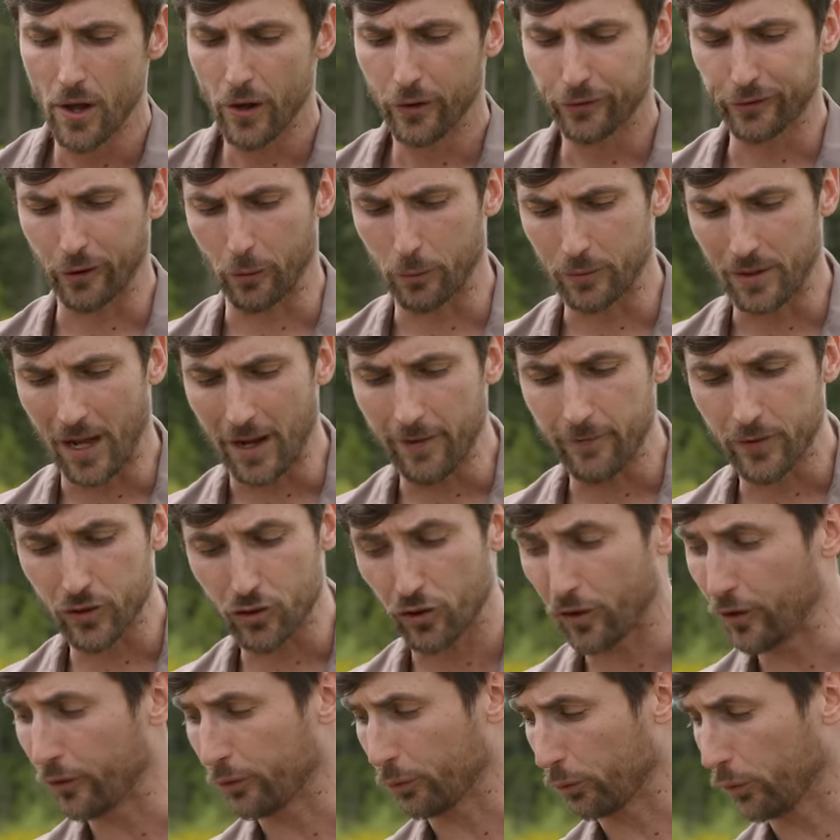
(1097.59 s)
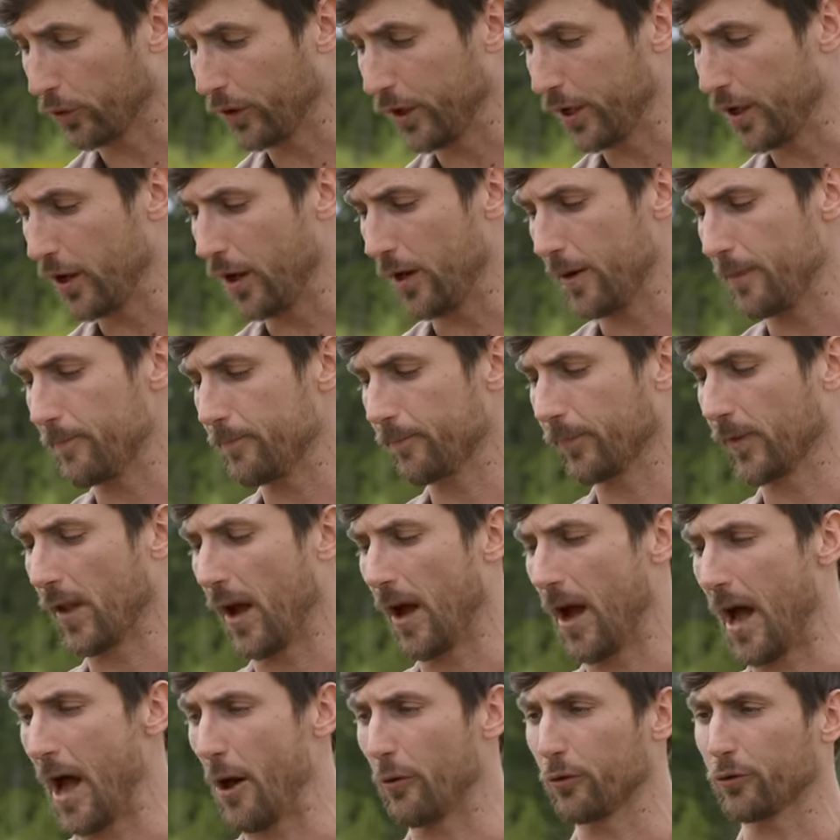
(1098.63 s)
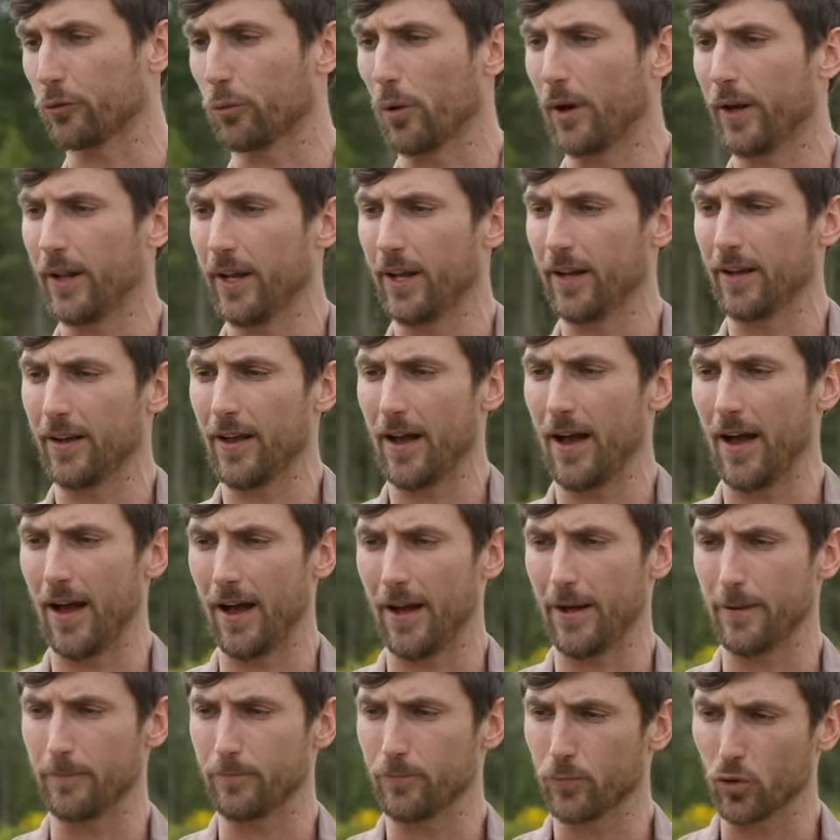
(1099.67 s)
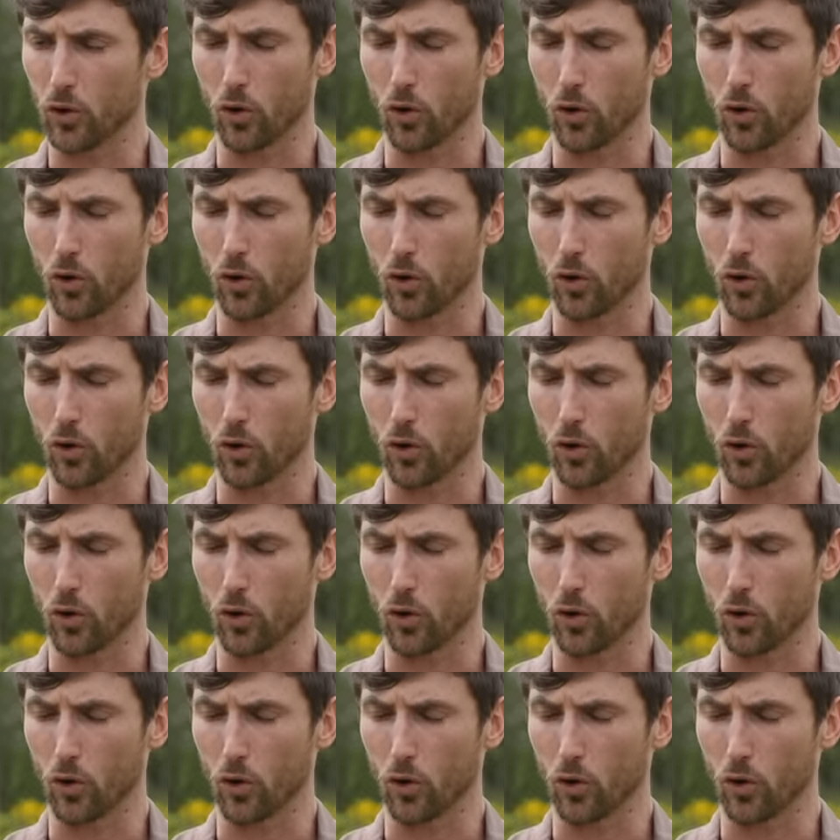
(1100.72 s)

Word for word: So night vision is really good. Uh, I was running uh,